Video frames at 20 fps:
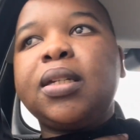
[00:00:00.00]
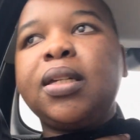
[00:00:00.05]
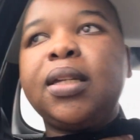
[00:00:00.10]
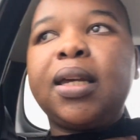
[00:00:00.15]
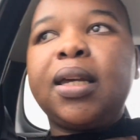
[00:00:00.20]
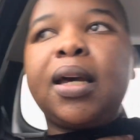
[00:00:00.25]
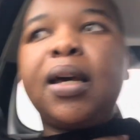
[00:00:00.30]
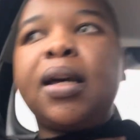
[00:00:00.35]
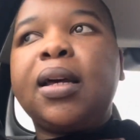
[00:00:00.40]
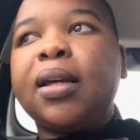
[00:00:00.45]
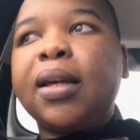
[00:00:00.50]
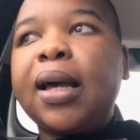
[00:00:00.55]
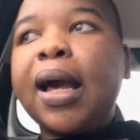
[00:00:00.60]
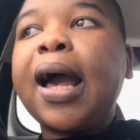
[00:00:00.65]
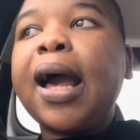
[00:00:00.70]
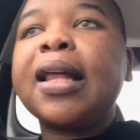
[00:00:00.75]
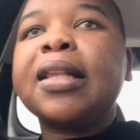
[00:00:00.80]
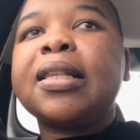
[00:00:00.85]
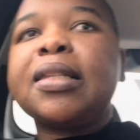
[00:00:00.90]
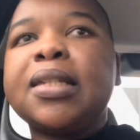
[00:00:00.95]
Yeah,
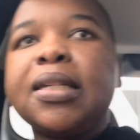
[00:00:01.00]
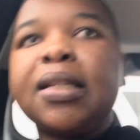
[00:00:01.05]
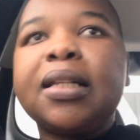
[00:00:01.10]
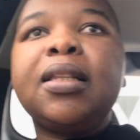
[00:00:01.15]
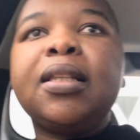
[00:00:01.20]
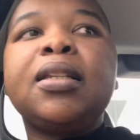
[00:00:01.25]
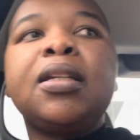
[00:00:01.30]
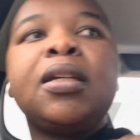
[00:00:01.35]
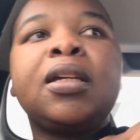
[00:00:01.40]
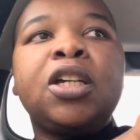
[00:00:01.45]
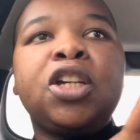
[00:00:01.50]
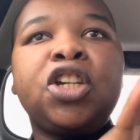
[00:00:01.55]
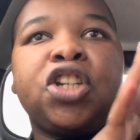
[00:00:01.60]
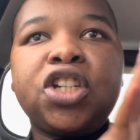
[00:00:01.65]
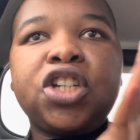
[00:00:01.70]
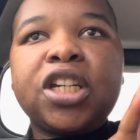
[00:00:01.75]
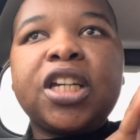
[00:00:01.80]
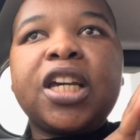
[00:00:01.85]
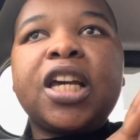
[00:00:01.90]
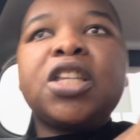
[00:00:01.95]
until
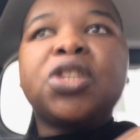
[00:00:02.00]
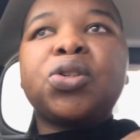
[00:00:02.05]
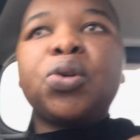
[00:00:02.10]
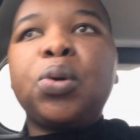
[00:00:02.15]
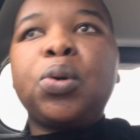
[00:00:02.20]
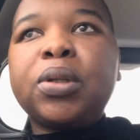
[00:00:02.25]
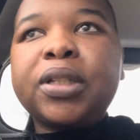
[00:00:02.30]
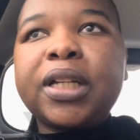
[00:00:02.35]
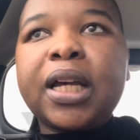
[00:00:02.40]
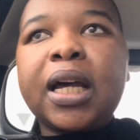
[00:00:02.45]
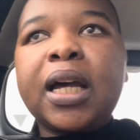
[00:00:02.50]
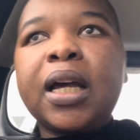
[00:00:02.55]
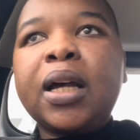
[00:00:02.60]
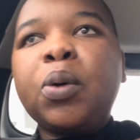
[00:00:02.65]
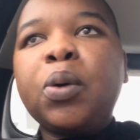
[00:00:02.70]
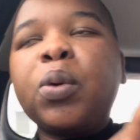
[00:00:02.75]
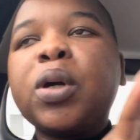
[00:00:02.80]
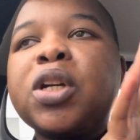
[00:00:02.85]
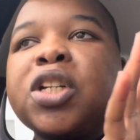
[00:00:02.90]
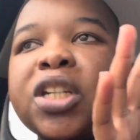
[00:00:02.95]
she gets older
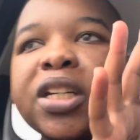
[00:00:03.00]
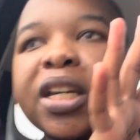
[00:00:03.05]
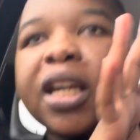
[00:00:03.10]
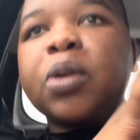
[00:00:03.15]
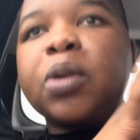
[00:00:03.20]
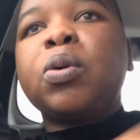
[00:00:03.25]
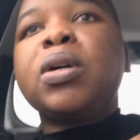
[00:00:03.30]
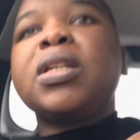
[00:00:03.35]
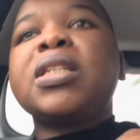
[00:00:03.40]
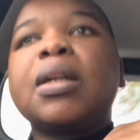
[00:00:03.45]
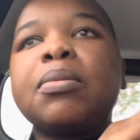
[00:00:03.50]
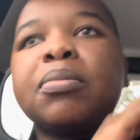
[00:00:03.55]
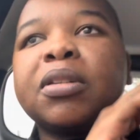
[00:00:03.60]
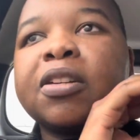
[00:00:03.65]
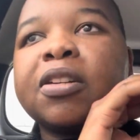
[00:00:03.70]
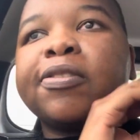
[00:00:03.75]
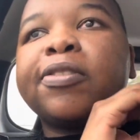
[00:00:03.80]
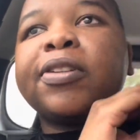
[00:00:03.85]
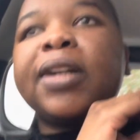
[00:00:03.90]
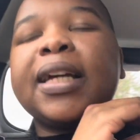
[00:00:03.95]
where she can wear
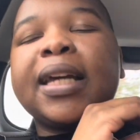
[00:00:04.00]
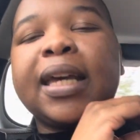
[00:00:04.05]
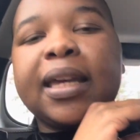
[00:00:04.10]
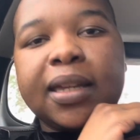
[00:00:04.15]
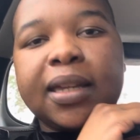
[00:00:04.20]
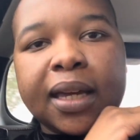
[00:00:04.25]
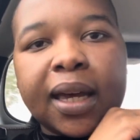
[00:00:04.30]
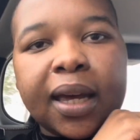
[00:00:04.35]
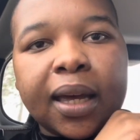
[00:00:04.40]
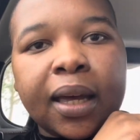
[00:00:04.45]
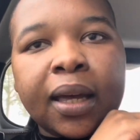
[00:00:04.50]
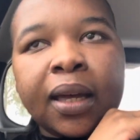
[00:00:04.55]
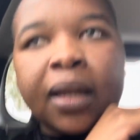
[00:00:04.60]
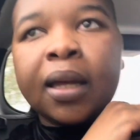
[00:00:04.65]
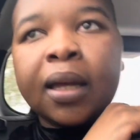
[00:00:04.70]
something for like a year,